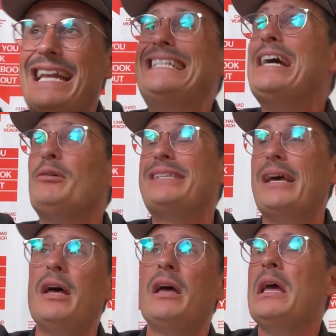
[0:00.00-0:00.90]
a
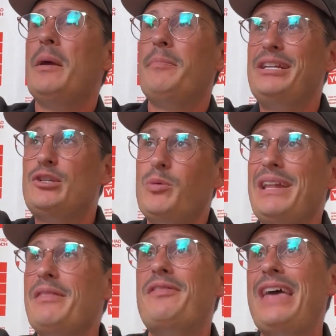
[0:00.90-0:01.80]
delta
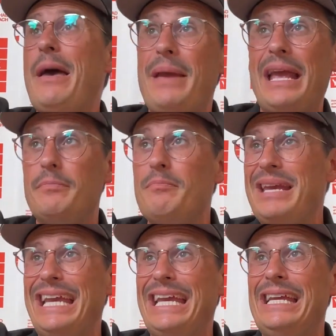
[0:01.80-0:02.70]
between them and
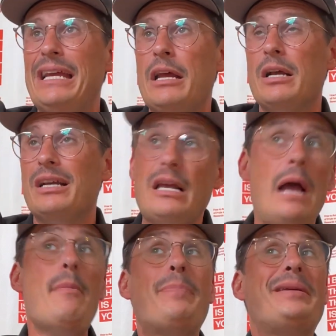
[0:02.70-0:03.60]
me because
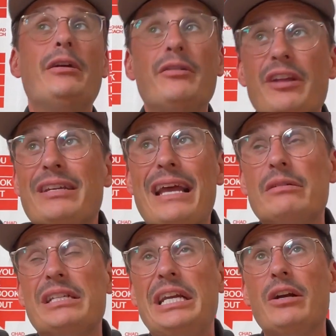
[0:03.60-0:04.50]
I'm up here and they're
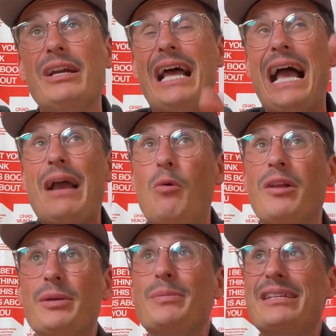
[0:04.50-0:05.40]
down here and I
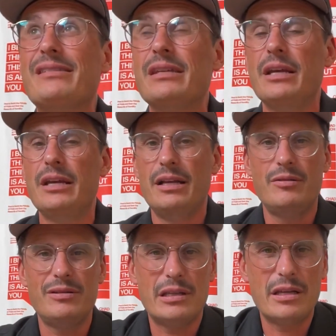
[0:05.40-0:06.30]
want them to.
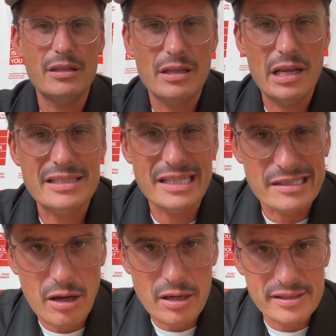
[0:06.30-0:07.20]
It's
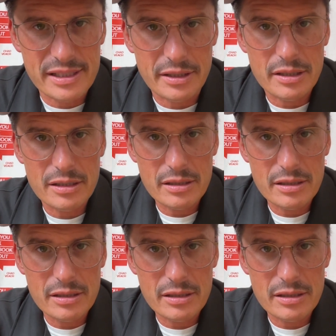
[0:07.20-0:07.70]
exhausting.